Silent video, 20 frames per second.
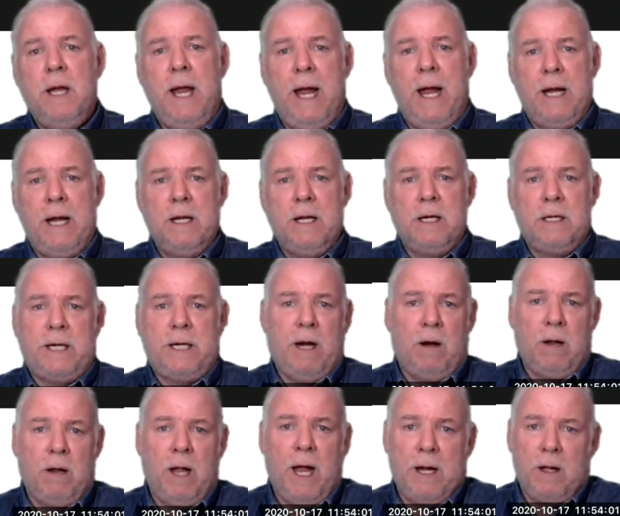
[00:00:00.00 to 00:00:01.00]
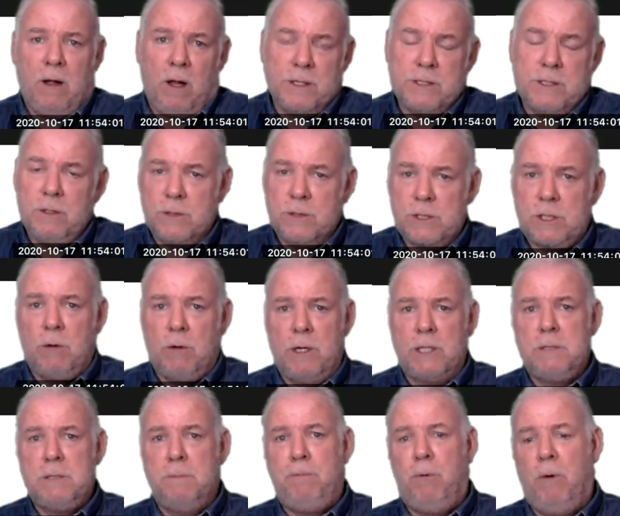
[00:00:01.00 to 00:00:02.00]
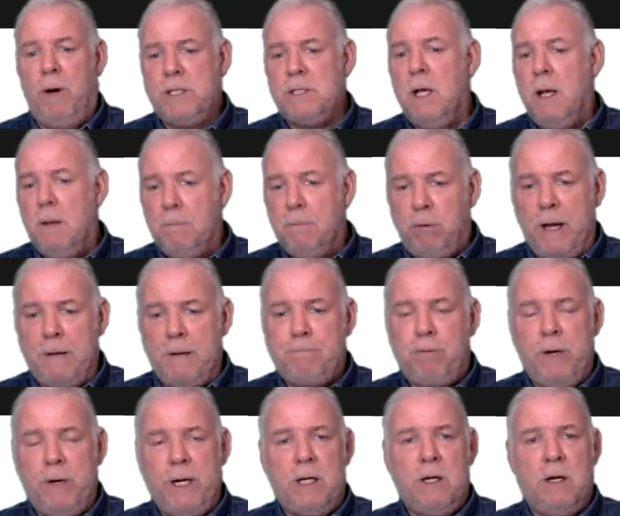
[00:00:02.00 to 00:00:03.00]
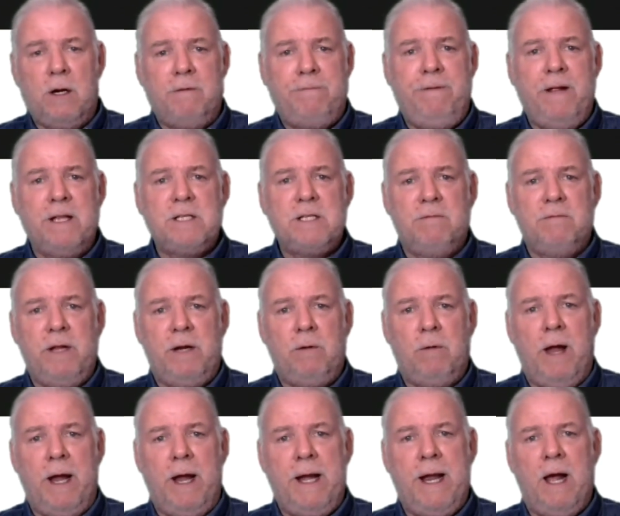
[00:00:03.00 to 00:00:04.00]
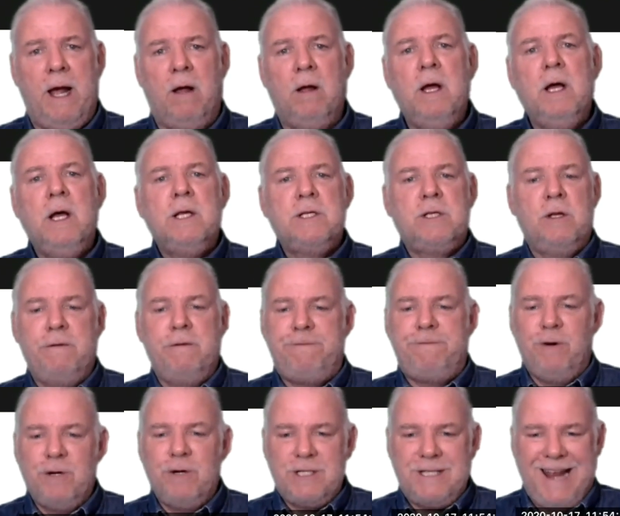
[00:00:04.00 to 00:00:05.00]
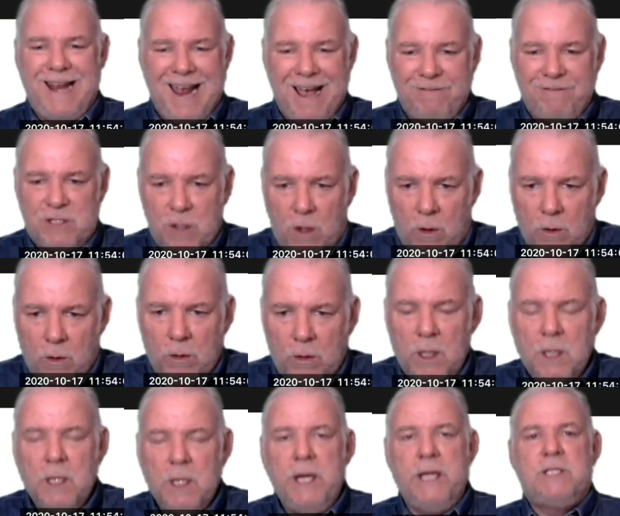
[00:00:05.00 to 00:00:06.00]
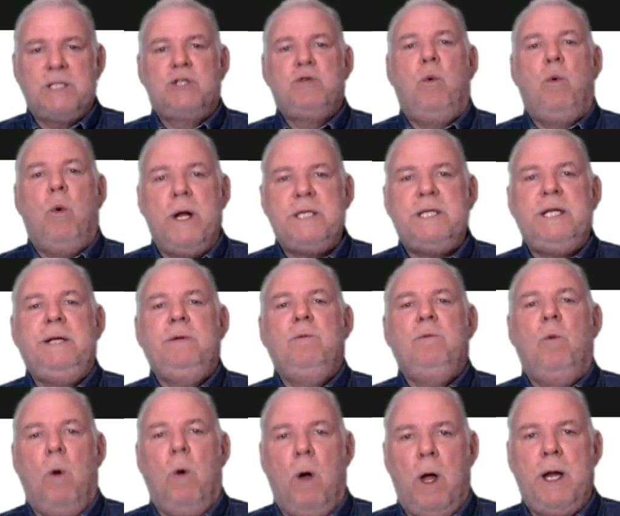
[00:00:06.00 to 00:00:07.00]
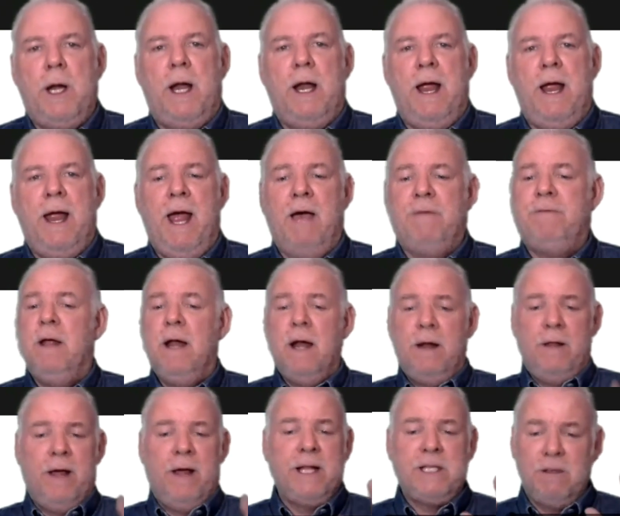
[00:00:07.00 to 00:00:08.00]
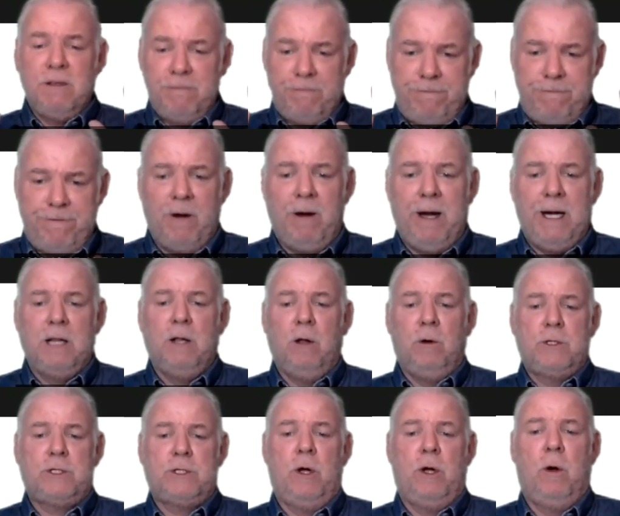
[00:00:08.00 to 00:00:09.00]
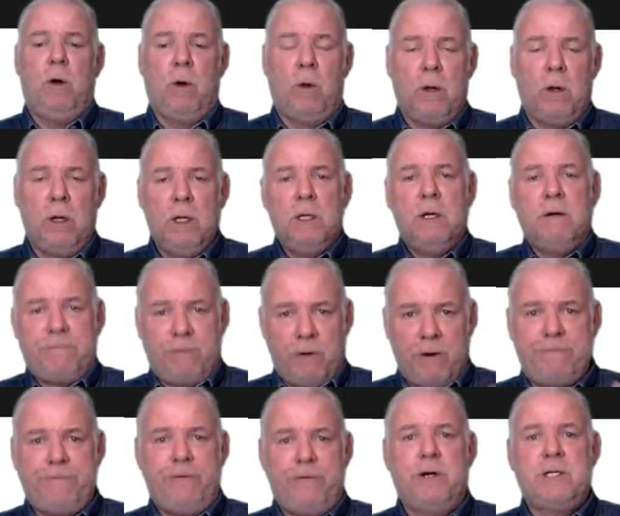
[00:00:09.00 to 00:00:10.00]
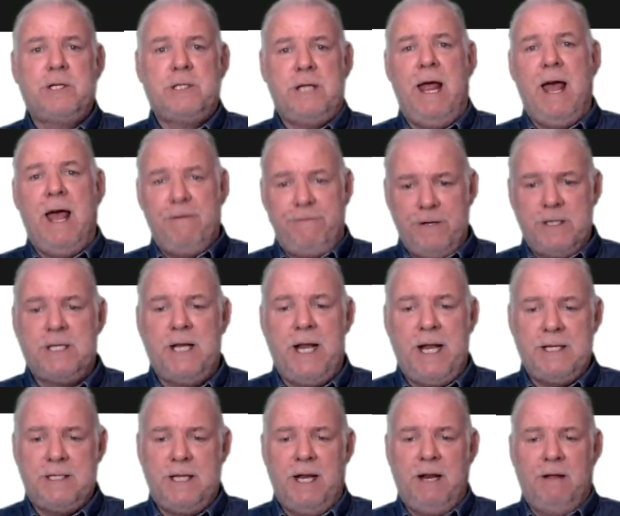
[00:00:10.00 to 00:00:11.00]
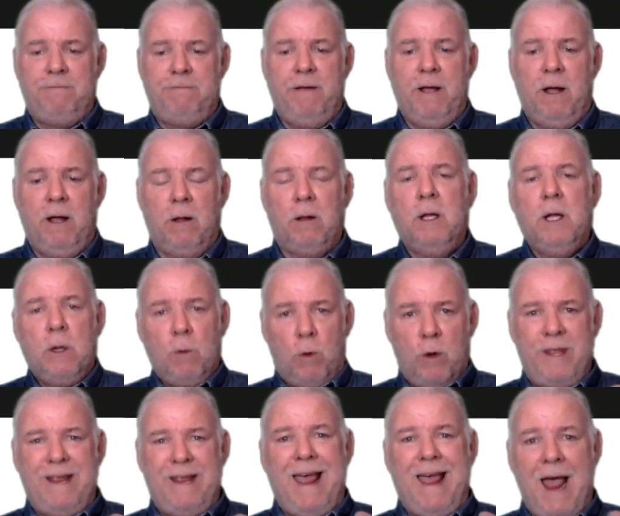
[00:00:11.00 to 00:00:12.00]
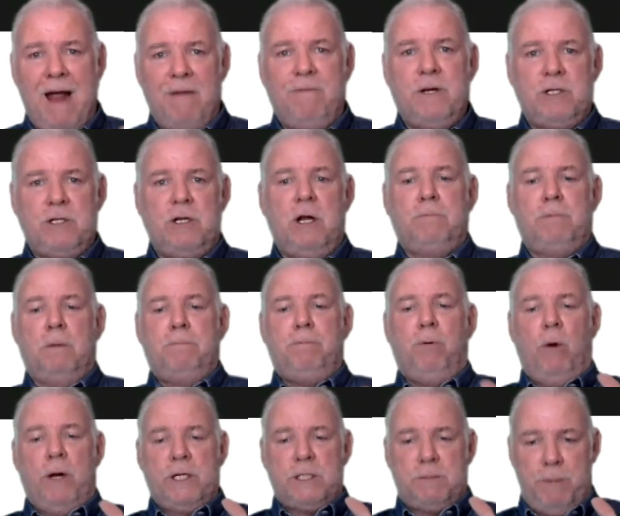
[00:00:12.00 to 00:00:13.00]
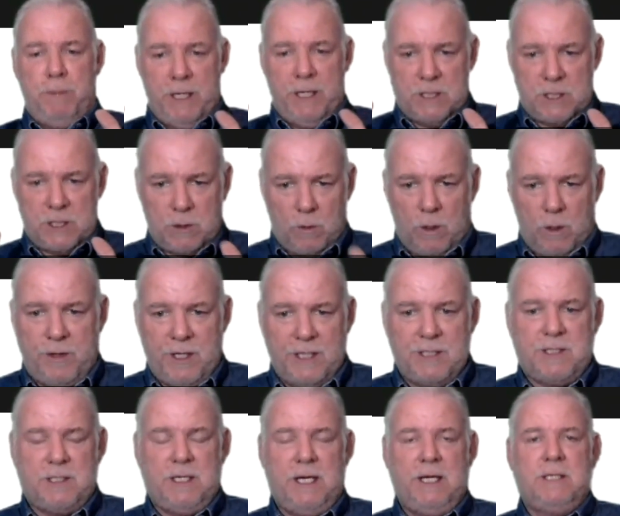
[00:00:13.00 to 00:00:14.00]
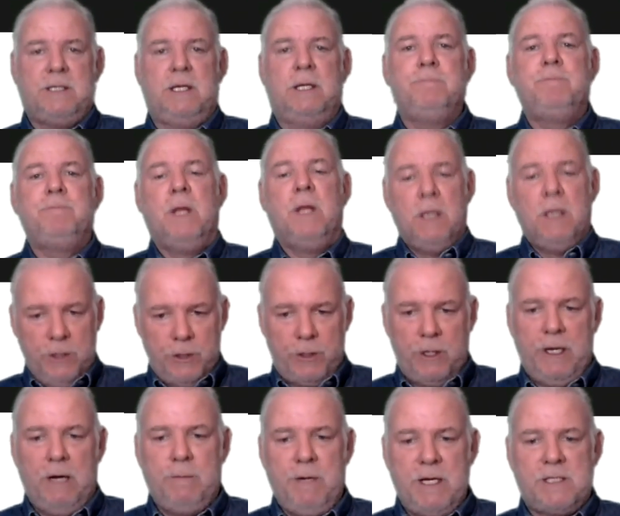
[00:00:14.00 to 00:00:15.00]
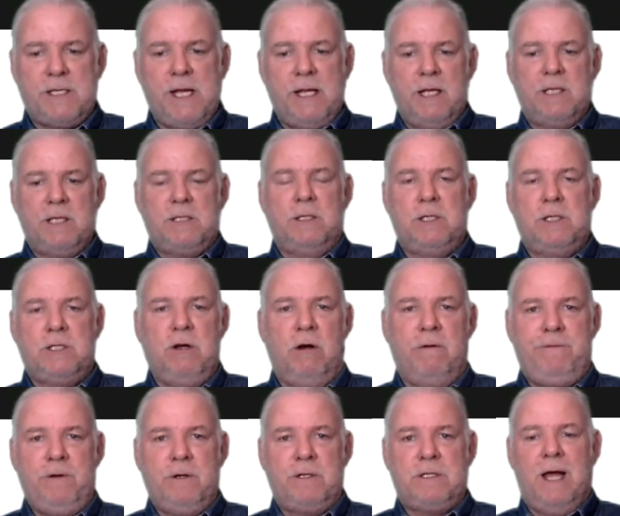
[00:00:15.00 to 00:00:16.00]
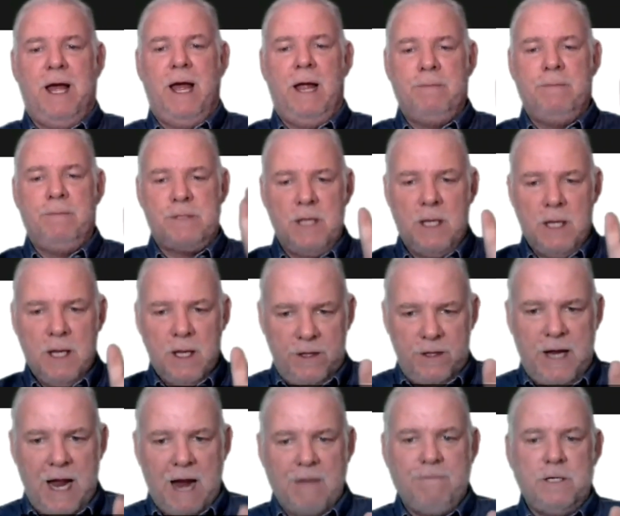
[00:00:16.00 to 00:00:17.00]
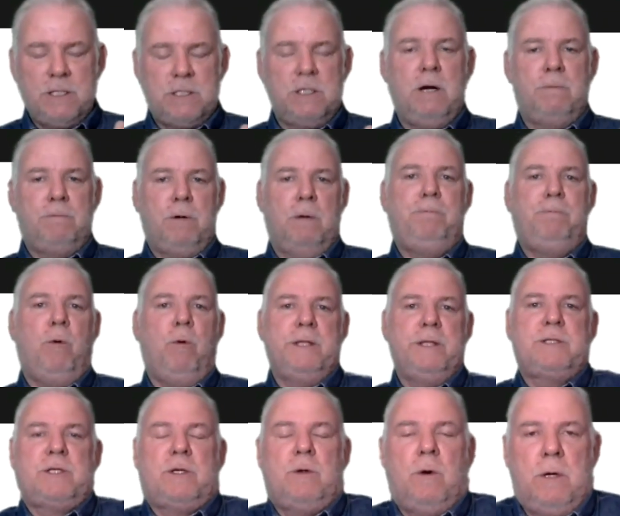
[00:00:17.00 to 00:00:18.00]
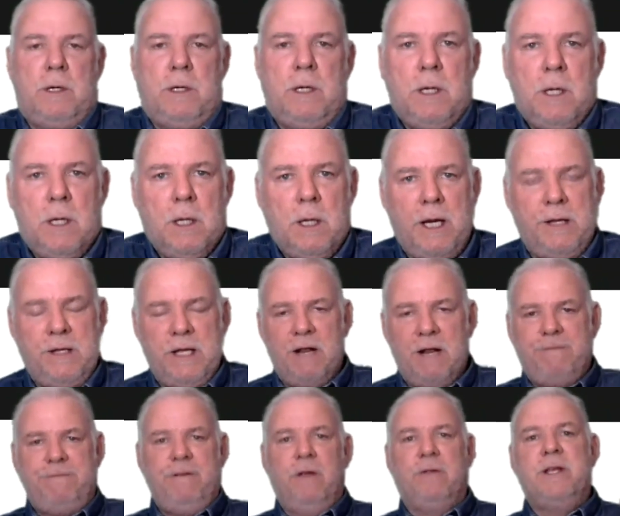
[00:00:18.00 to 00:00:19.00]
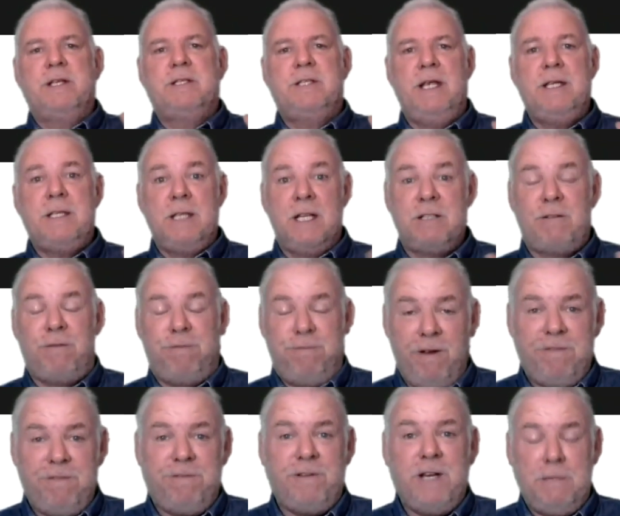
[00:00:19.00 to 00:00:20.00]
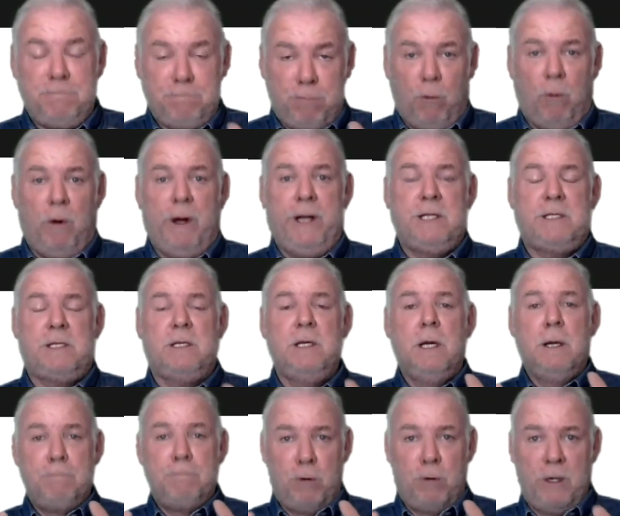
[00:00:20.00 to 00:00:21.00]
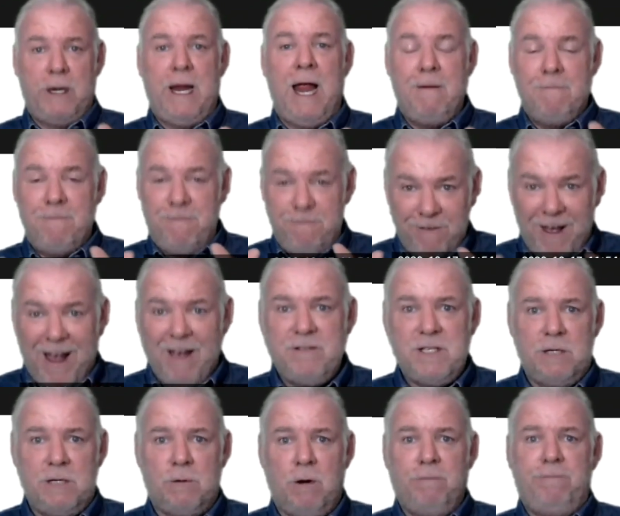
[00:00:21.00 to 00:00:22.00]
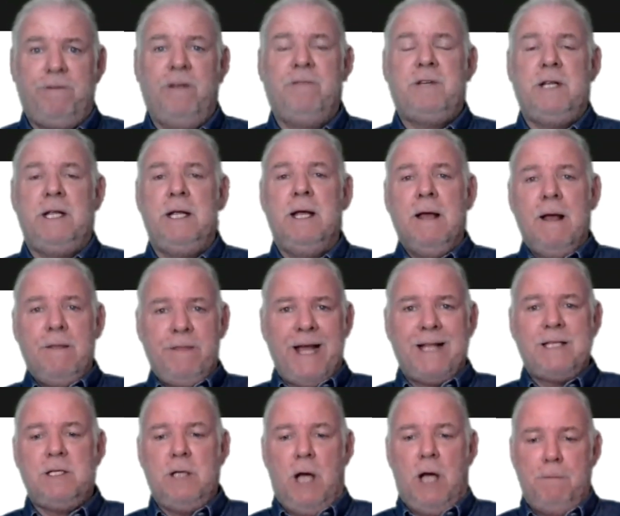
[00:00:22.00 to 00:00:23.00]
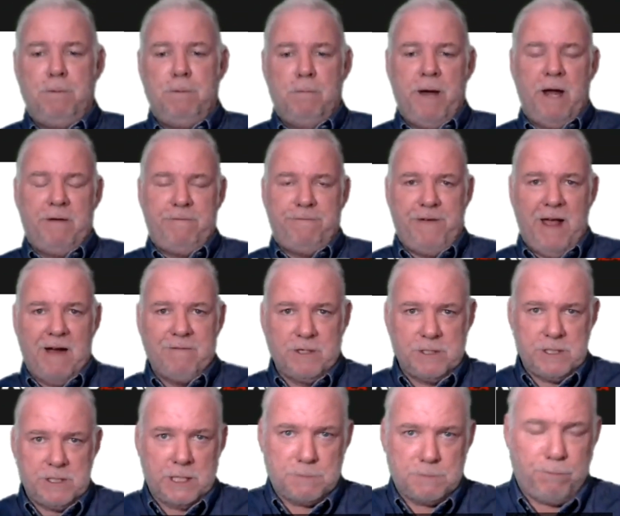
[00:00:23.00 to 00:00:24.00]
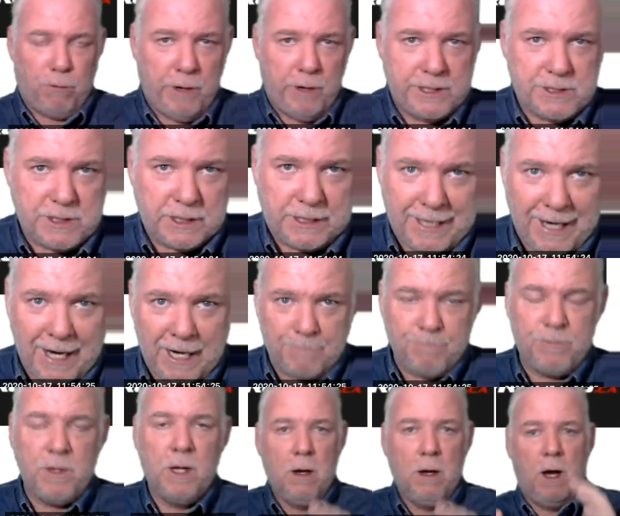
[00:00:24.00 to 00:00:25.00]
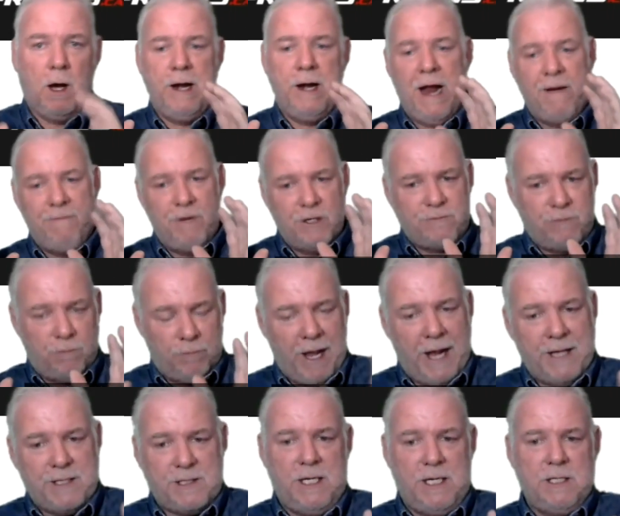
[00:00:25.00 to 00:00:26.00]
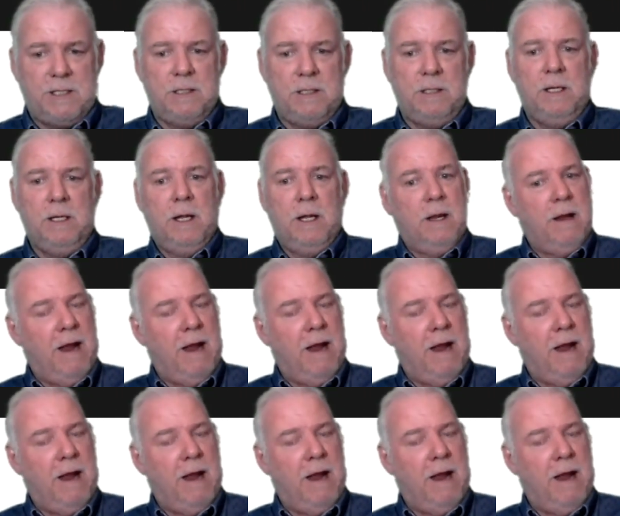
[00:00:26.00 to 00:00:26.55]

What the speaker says: And Carolina also scoring some points, playing pretty good offensively right now. So the first half total is 21.5. Now that's a very low total for a first half in today's NFL, where the average number of points being scored this season, you're going to hear me say this on the show a few times, the average number of points scored in the NFL this season is 50 points per game, 50. That's up about 5 or 6 points a game on average from last season.